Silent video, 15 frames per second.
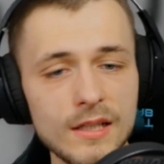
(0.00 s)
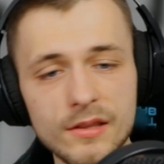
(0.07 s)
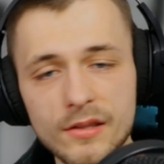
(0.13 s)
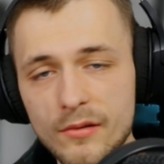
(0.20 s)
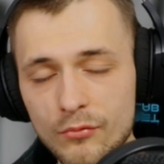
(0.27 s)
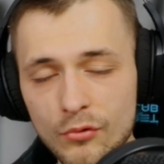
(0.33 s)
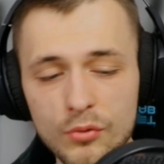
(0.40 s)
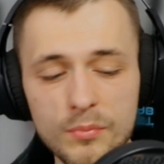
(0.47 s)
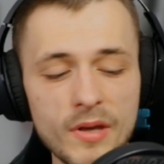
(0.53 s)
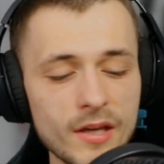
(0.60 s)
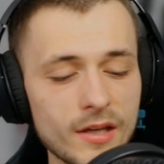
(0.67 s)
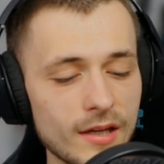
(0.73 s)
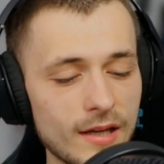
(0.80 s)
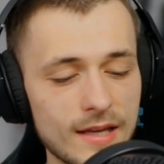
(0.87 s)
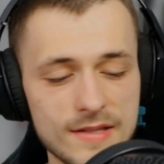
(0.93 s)
The
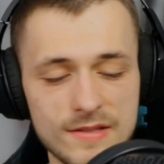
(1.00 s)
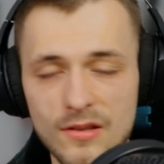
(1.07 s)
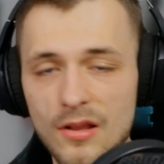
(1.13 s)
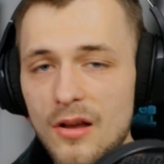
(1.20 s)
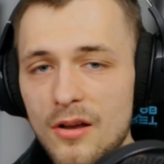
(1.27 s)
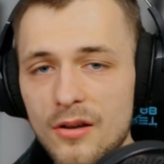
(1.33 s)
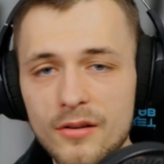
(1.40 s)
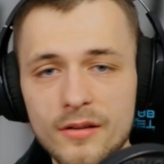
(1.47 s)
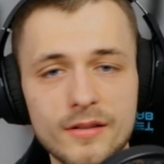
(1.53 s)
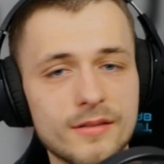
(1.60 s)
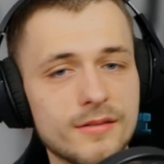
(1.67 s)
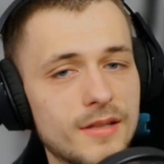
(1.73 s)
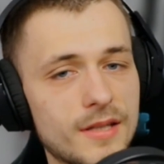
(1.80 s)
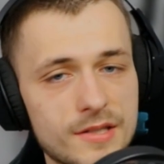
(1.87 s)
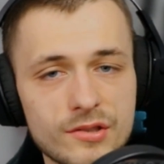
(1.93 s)
rubric is law,
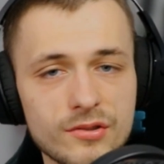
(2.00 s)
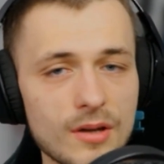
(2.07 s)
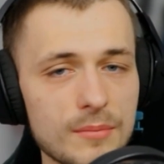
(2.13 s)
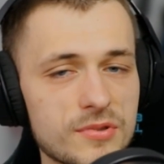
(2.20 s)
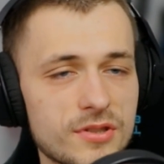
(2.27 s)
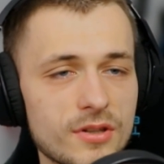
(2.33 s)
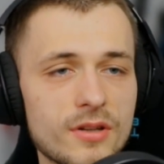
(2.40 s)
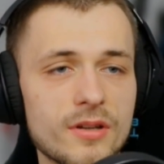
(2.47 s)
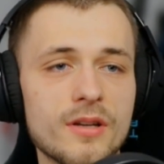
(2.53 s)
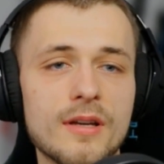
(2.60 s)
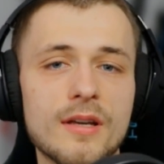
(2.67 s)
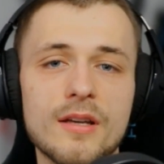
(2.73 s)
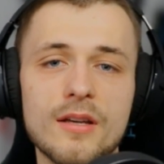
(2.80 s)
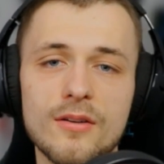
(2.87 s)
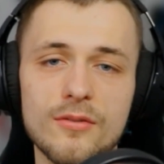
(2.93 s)
scripture.
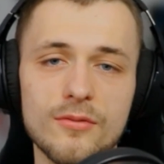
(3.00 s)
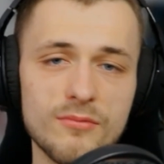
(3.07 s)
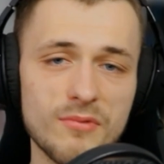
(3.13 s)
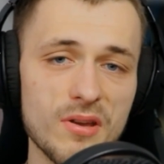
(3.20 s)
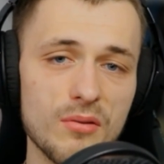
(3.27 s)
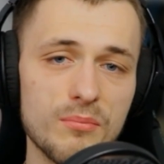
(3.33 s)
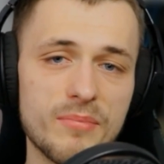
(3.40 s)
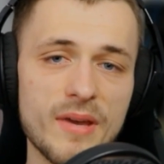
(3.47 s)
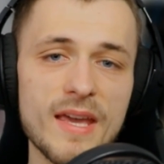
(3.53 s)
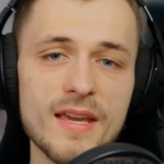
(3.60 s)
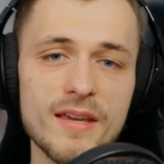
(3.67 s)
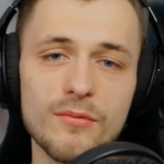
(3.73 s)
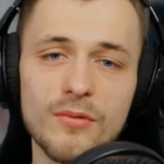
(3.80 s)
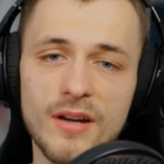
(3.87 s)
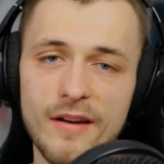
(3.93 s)
We
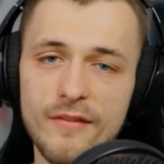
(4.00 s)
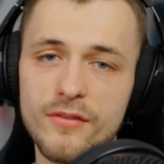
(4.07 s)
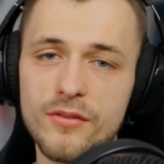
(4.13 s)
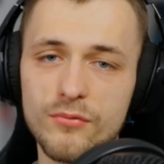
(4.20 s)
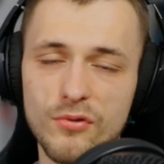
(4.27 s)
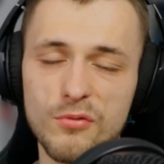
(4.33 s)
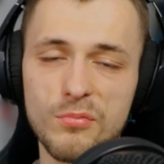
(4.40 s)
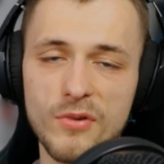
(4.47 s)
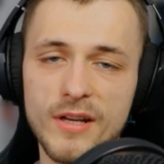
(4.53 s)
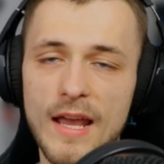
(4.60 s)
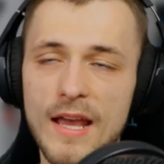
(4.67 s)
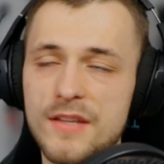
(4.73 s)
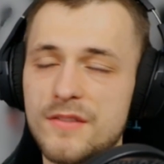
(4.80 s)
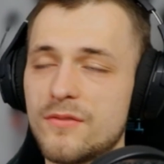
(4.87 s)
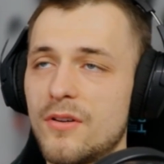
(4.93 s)
obey whatever the rubric
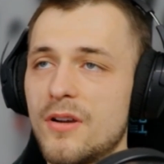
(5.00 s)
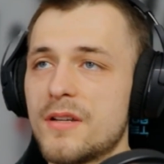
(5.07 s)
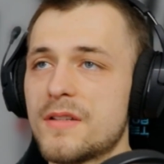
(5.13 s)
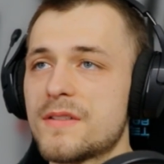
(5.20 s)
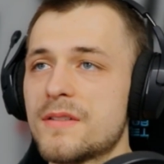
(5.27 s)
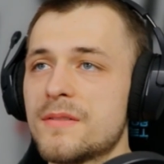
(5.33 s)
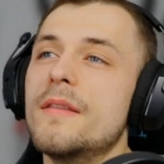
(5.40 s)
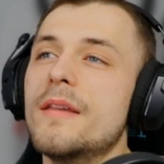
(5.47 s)
asks for us.